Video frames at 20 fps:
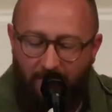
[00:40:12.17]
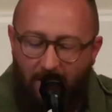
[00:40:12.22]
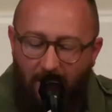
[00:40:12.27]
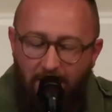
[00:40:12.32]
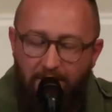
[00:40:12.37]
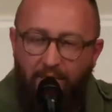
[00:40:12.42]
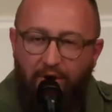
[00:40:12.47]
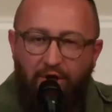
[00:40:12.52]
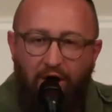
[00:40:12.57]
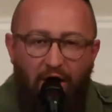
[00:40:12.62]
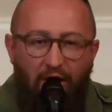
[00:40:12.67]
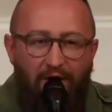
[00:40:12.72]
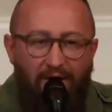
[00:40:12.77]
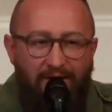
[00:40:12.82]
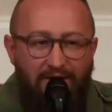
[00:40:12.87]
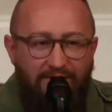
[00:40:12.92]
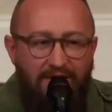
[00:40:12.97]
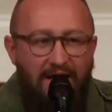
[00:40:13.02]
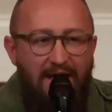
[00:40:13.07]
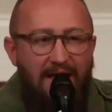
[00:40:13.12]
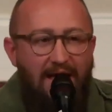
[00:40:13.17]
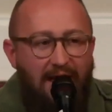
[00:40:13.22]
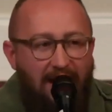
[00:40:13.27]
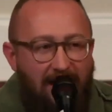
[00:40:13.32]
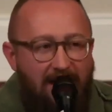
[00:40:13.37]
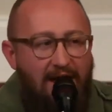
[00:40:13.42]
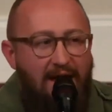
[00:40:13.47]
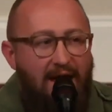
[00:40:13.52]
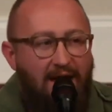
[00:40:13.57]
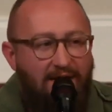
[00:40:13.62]
because
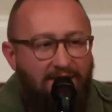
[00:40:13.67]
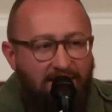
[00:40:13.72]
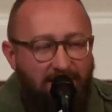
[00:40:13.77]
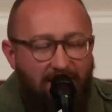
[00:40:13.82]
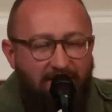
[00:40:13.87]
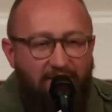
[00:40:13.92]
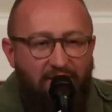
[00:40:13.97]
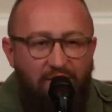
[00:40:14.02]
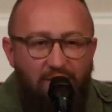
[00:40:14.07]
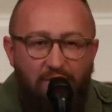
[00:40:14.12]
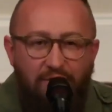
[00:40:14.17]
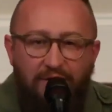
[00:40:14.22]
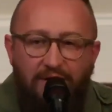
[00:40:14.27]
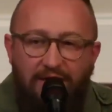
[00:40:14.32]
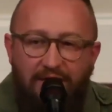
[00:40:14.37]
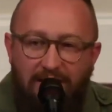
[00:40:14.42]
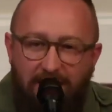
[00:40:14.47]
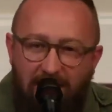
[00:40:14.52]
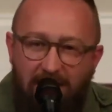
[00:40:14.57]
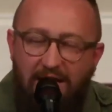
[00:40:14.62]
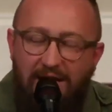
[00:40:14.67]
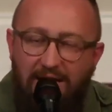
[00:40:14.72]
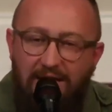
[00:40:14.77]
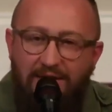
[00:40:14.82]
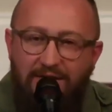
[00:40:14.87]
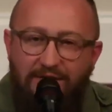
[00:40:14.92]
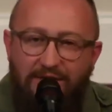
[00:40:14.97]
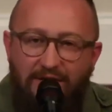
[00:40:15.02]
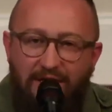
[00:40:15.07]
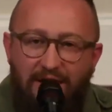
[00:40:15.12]
he has given you the
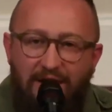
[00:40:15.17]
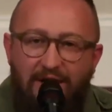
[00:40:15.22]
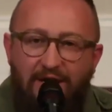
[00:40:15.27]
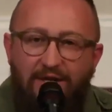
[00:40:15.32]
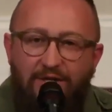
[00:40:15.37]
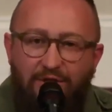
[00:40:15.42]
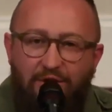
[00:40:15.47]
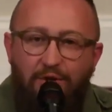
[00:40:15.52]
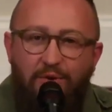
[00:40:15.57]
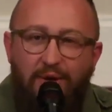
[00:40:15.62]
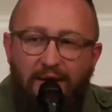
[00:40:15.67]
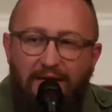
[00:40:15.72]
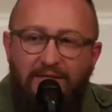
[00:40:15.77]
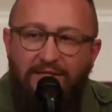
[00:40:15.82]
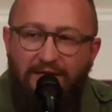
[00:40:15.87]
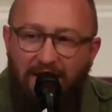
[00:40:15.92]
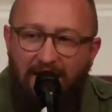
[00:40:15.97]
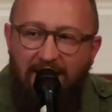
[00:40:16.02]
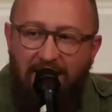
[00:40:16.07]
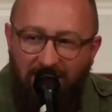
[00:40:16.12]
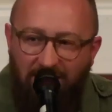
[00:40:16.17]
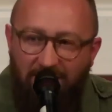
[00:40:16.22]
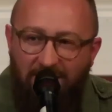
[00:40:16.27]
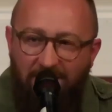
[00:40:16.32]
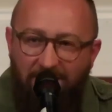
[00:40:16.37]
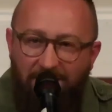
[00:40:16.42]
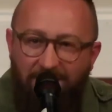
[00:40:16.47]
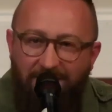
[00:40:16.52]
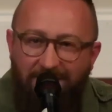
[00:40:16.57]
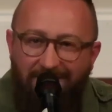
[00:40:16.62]
keys to his
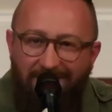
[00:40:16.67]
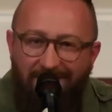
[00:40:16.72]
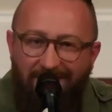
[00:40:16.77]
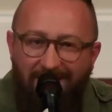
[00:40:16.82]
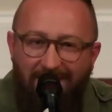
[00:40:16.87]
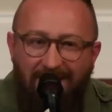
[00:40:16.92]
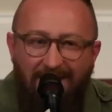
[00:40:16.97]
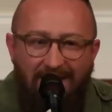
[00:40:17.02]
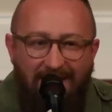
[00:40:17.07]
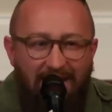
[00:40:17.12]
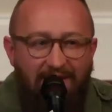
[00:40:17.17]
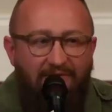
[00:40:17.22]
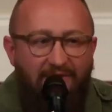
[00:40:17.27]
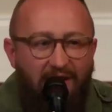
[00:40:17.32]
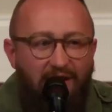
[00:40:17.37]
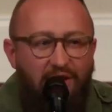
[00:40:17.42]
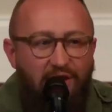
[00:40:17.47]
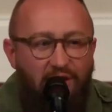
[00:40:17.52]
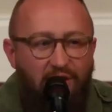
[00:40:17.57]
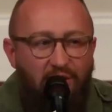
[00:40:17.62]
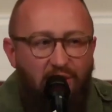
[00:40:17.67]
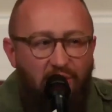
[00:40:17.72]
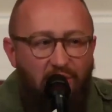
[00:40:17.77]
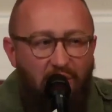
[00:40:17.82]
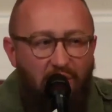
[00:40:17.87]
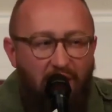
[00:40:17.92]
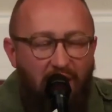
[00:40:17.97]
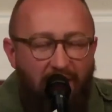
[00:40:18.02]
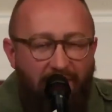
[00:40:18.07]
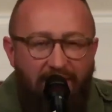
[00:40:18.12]
kingdom, given
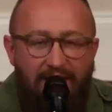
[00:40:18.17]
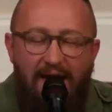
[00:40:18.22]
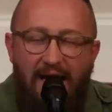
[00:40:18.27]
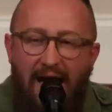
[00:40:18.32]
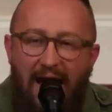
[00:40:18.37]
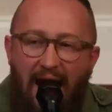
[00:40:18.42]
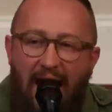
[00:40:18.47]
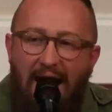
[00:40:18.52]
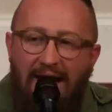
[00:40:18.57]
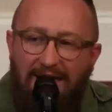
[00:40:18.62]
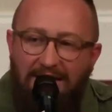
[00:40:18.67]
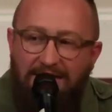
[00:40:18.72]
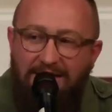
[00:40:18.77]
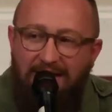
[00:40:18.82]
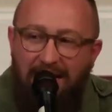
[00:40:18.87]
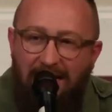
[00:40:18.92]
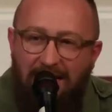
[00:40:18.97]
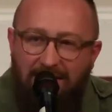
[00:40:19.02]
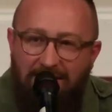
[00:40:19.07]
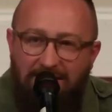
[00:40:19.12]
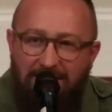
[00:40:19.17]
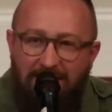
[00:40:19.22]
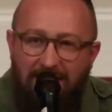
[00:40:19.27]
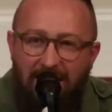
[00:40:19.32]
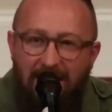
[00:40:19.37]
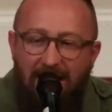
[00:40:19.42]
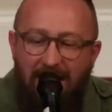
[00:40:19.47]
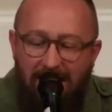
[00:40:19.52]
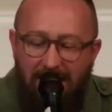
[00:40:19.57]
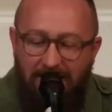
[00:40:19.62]
you the access
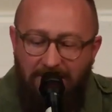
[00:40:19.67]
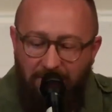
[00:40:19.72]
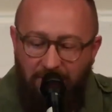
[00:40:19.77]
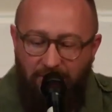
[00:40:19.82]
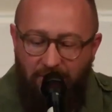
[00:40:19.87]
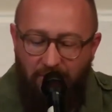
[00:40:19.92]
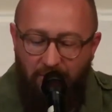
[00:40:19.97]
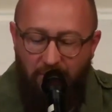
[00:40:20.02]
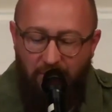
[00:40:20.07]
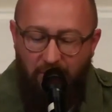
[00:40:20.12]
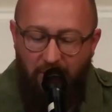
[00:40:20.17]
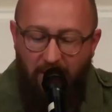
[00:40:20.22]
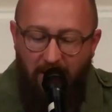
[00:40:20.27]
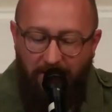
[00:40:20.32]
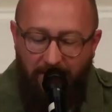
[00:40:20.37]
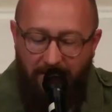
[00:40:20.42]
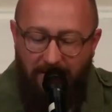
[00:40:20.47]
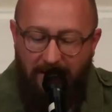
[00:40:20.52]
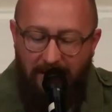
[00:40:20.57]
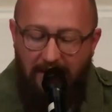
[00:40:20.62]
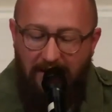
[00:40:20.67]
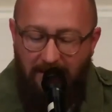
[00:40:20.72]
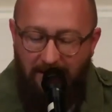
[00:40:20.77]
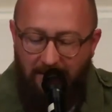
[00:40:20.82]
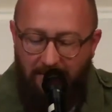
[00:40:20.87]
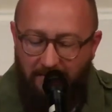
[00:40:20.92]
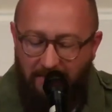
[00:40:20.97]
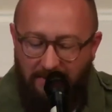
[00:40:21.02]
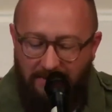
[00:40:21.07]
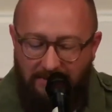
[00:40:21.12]
into the
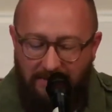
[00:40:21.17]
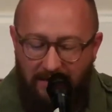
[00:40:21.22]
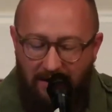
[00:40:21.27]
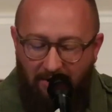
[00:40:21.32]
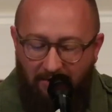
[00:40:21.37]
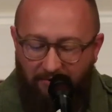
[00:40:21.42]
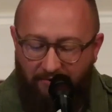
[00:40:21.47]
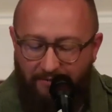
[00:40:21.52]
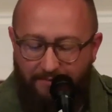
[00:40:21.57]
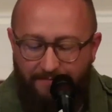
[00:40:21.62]
kingdom itself.